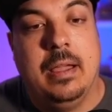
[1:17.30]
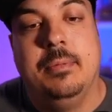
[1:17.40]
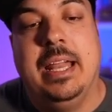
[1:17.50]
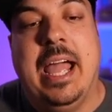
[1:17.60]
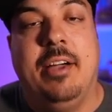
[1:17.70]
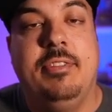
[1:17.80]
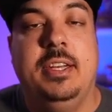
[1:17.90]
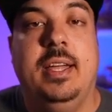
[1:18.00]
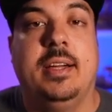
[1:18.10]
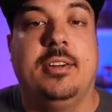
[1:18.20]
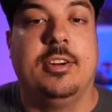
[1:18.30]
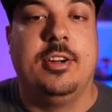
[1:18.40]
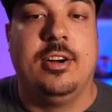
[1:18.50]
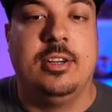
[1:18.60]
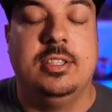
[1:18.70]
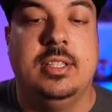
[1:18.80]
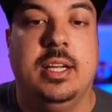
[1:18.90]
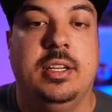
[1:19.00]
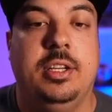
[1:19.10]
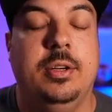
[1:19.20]
I mean, half the deck are cards
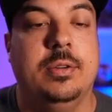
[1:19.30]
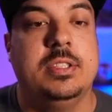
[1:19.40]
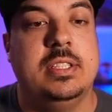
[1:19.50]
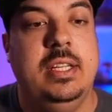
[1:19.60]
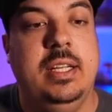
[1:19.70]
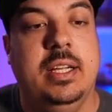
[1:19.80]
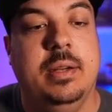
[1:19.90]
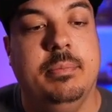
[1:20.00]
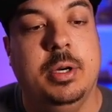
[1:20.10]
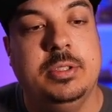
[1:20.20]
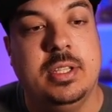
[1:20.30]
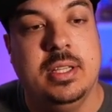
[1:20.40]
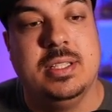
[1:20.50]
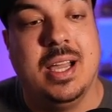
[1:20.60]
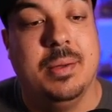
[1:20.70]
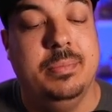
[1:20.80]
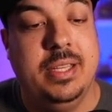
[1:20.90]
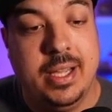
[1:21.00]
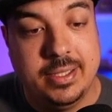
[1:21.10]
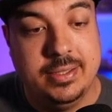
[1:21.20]
that you don't see in most of the top
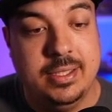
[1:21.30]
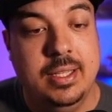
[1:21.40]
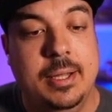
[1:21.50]
decks,